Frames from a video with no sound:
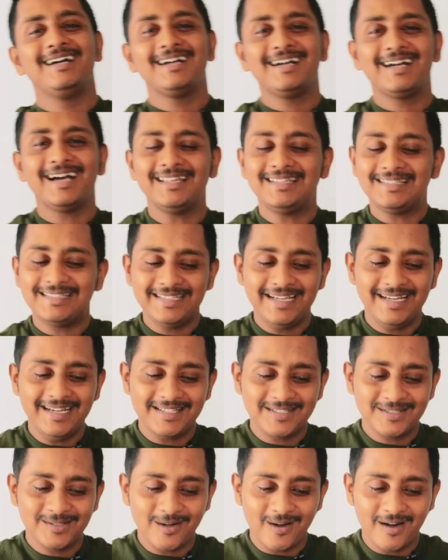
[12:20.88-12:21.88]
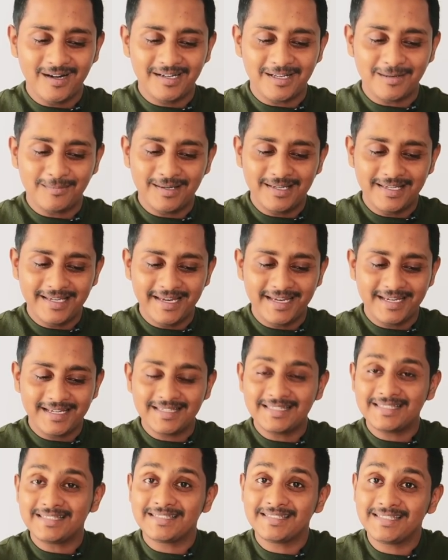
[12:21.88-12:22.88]
Concede is not double E, it
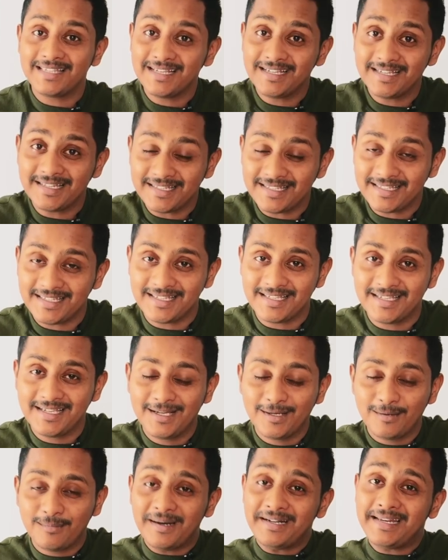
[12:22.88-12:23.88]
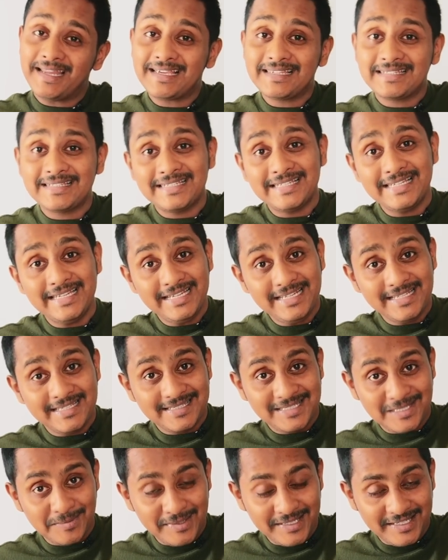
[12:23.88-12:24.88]
is single E. But exceed
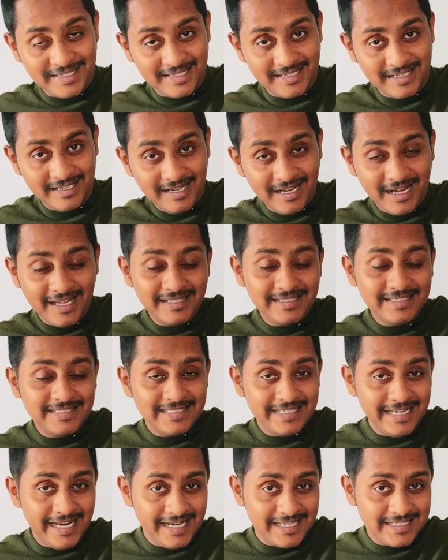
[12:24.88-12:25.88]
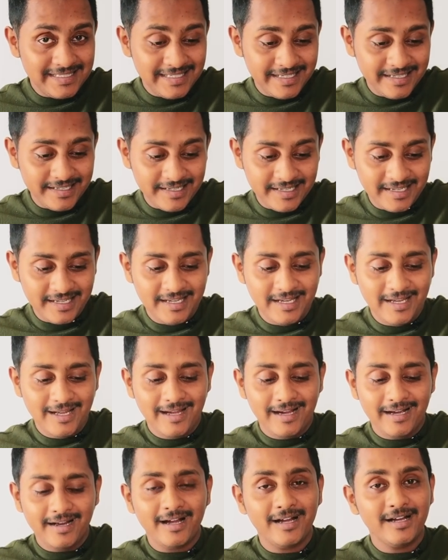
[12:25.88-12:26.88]
is double E. Concede is single E.
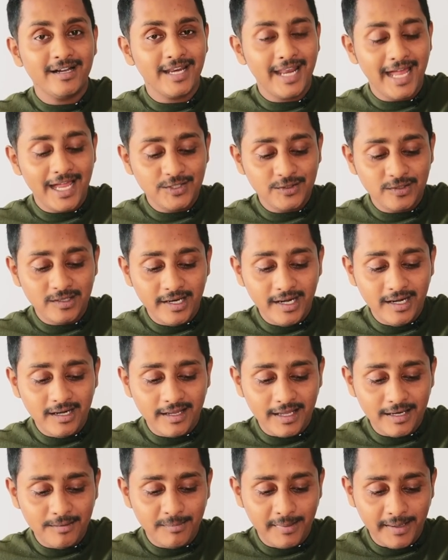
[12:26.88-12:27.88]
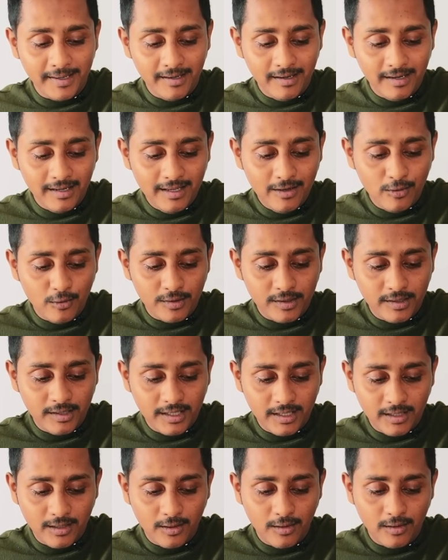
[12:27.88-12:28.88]
Congratulate can be T or
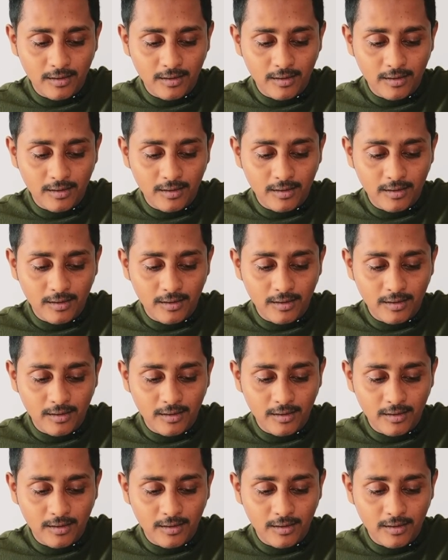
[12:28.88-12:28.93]
D.